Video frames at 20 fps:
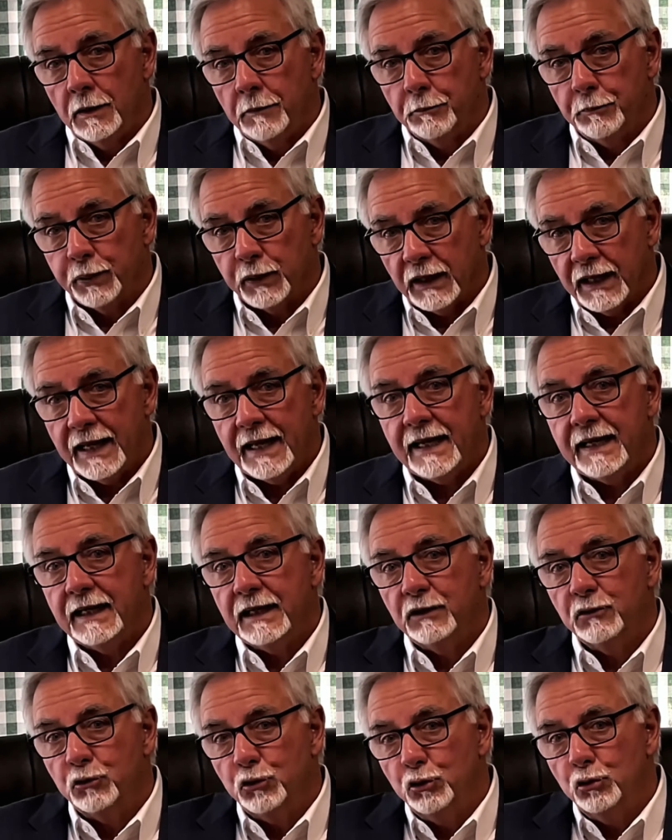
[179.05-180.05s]

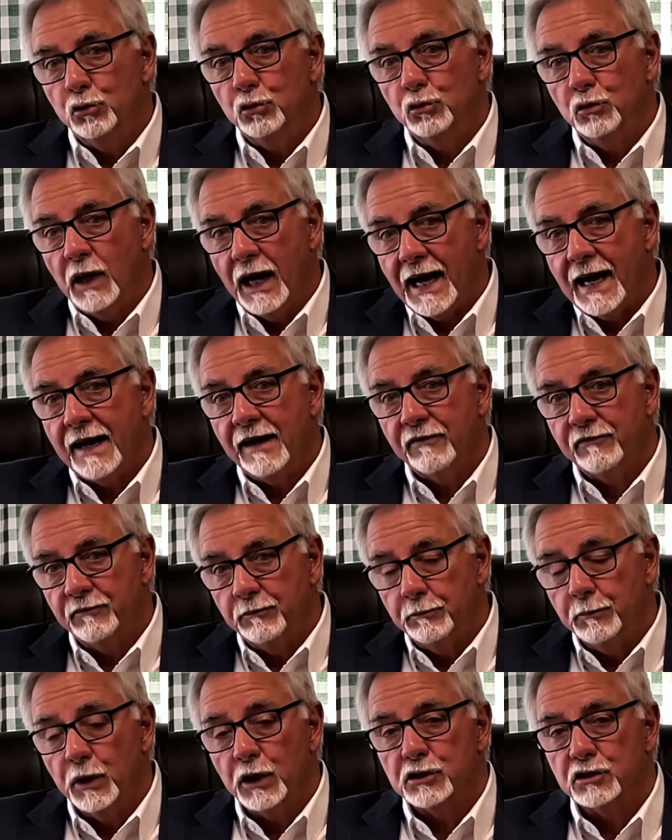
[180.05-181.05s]
planning to have
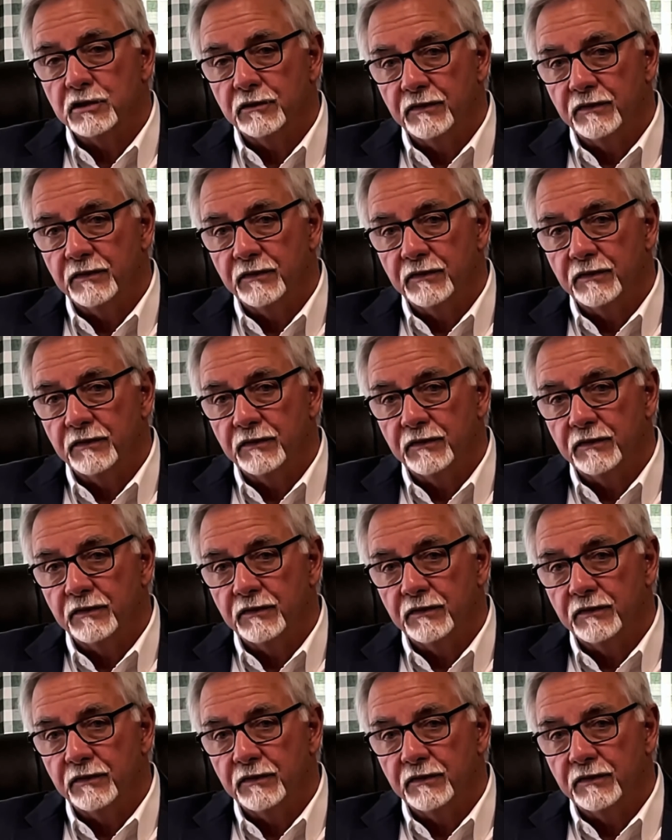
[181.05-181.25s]
much of